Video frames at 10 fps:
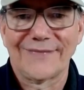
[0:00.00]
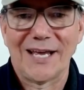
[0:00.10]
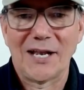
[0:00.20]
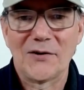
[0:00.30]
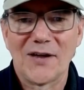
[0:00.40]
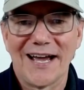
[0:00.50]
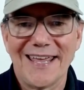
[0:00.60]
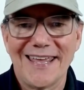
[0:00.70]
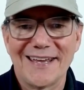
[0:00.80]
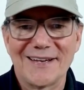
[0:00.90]
Hello,
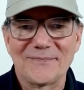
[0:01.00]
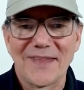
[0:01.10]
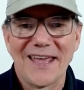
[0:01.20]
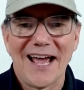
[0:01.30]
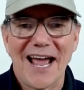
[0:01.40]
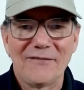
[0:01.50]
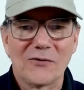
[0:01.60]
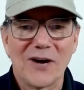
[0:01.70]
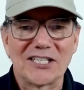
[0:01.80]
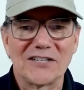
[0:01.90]
Guy here. I have a
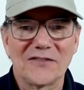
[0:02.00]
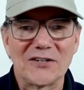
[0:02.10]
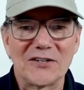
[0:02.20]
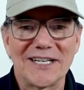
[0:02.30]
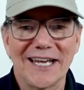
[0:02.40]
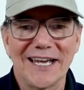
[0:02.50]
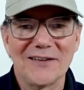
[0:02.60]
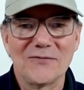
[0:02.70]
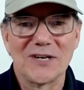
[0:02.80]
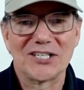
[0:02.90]
question for you today,
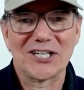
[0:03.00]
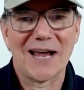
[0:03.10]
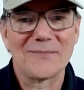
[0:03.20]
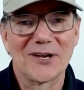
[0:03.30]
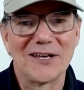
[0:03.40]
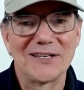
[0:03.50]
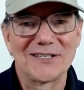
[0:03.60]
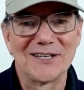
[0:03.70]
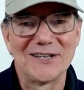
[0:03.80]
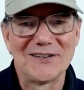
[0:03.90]
which I'm going
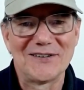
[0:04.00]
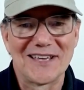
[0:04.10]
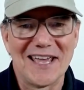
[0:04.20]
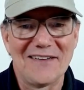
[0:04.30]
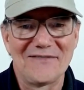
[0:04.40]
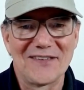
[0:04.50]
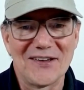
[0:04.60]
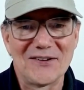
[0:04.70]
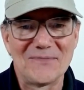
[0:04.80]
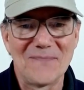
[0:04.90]
to give
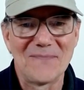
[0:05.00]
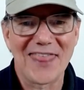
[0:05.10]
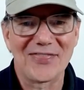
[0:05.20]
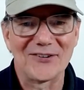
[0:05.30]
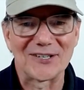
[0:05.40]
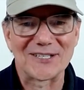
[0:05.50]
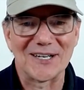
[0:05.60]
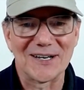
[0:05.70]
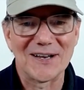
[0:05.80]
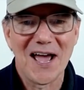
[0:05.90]
you my thoughts
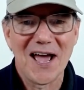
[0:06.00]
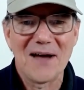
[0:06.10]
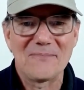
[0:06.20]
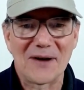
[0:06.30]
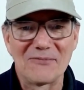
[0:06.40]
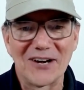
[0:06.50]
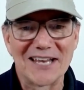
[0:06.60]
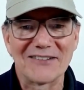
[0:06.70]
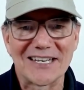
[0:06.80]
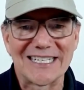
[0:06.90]
on, but I'm really
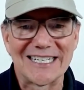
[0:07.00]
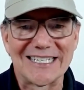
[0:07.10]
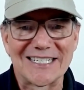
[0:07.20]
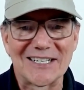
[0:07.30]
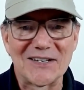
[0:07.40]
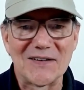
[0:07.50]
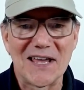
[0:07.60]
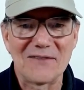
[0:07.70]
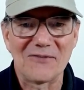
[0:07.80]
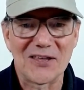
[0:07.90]
interested to
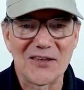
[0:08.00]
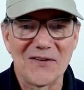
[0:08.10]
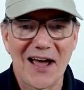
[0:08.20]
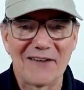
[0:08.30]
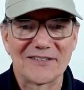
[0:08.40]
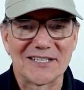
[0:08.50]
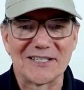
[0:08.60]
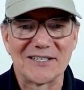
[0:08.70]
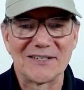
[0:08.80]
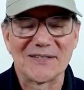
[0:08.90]
hear what you have
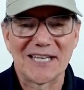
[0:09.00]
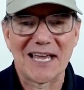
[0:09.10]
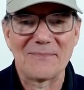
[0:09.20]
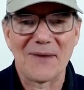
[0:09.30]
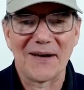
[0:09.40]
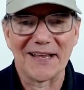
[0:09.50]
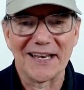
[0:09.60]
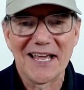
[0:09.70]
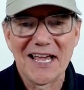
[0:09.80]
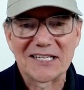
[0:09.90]
to say about it.
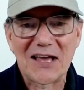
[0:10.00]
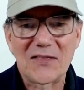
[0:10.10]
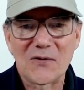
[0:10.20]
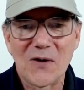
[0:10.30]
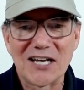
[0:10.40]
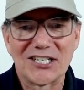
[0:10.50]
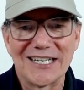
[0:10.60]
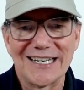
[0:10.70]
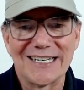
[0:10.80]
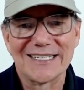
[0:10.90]
So the question
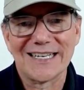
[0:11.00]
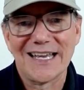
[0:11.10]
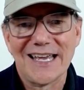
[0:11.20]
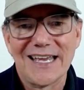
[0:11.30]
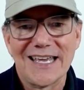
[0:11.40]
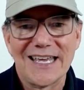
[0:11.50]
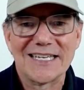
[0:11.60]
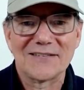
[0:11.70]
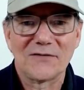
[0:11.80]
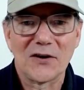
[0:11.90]
is
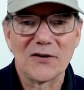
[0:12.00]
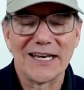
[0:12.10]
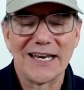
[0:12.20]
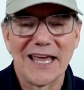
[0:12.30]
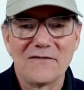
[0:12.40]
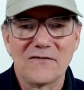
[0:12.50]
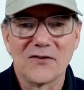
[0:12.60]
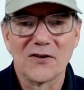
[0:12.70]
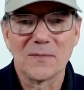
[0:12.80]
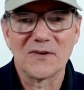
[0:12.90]
voting a
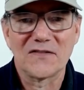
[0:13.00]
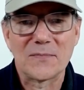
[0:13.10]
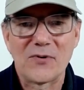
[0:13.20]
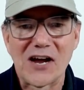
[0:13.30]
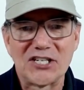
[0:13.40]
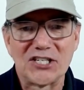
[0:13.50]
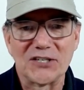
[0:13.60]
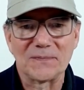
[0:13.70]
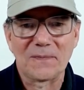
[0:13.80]
form of oppression?